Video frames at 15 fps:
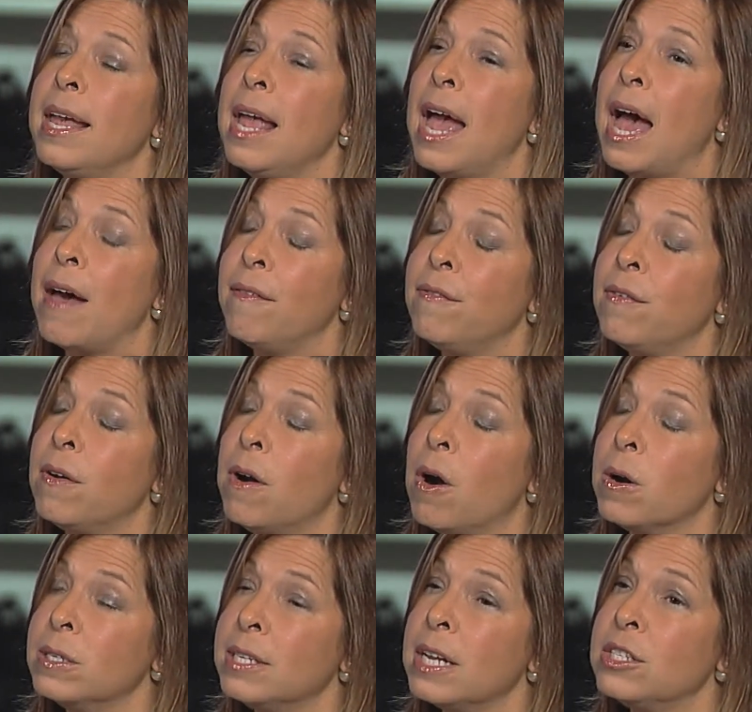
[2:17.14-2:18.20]
have
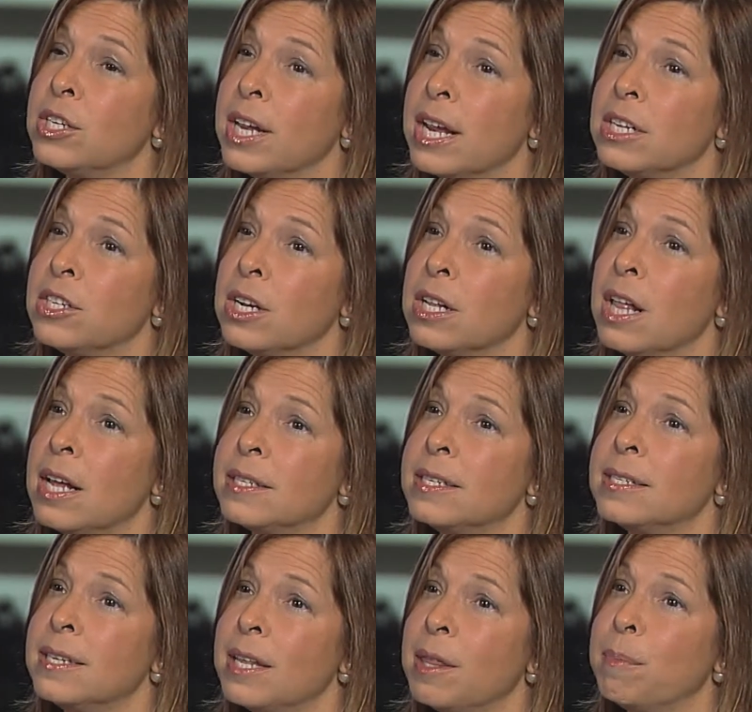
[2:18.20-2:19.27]
arts education
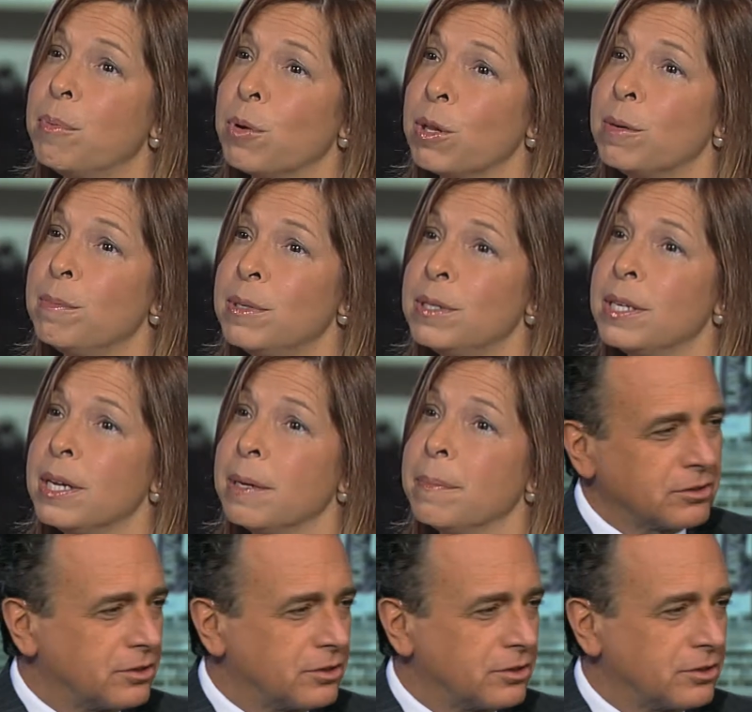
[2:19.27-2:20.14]
classes at the Brooklyn Museum.